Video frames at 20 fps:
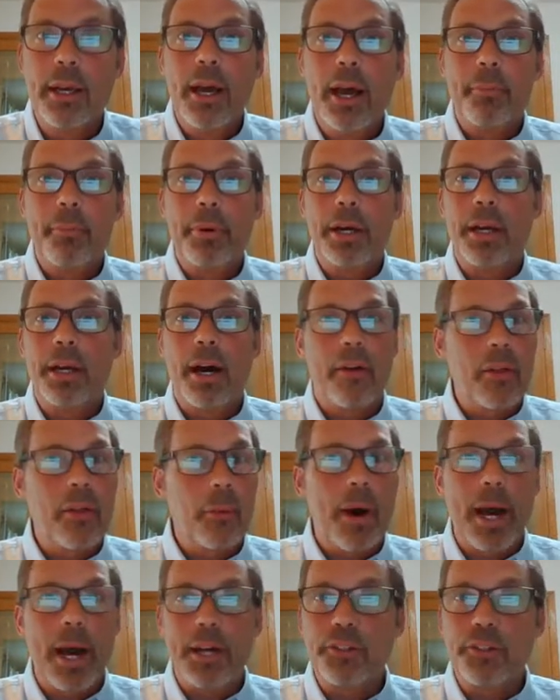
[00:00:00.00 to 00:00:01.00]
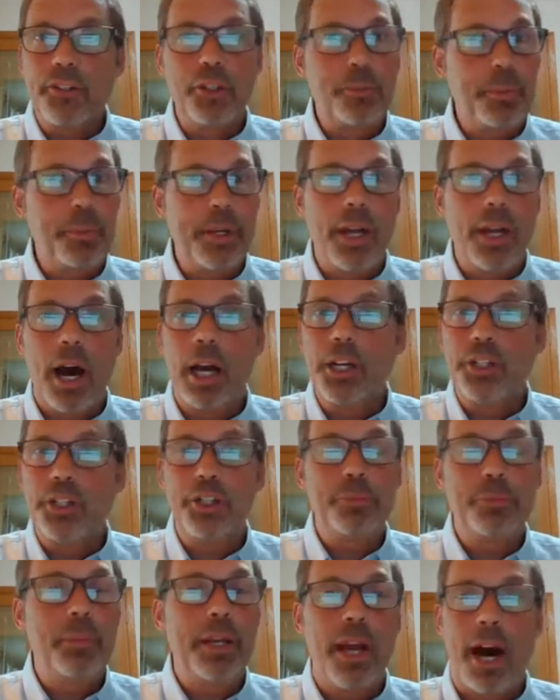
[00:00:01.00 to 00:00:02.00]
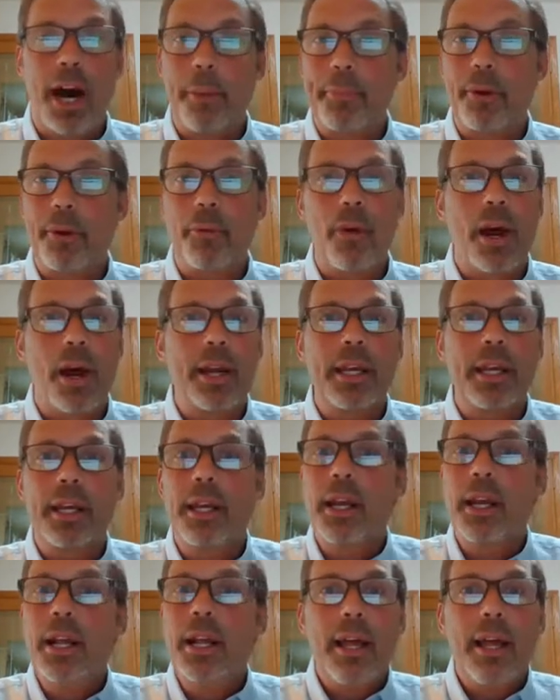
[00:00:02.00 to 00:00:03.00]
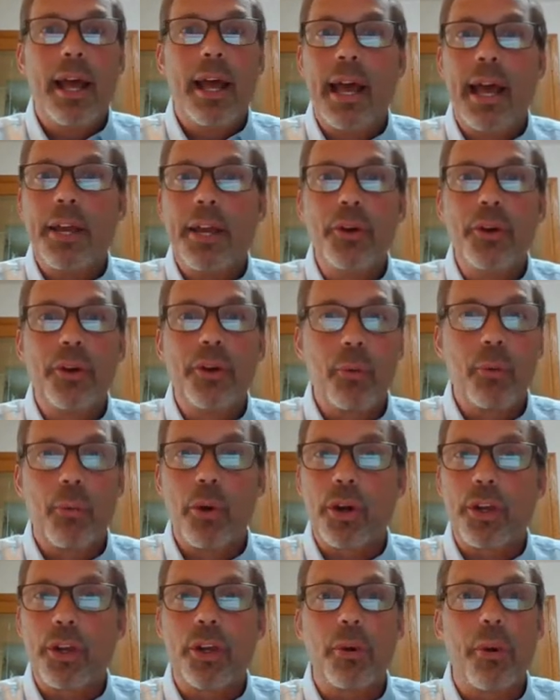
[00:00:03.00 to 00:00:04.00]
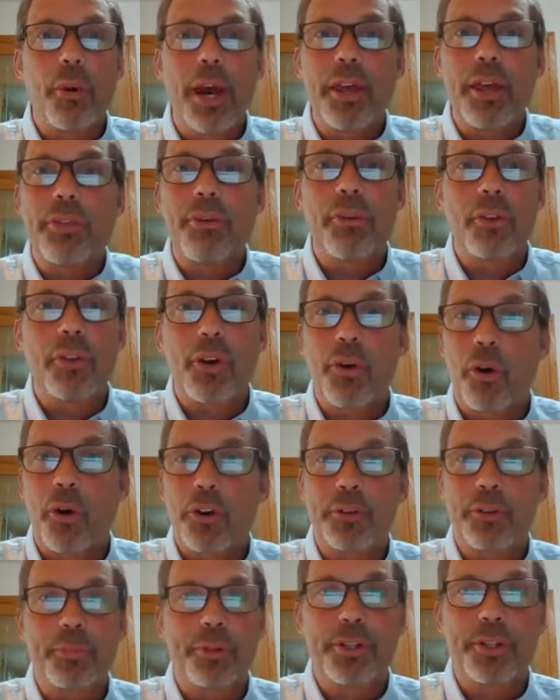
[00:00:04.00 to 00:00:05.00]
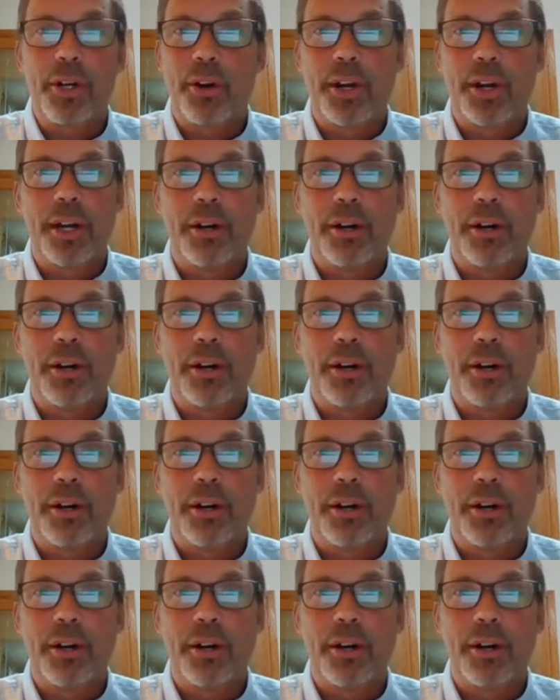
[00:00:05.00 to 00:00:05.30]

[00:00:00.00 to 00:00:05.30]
but otherwise it should be up and running, and you can work your way through the course material.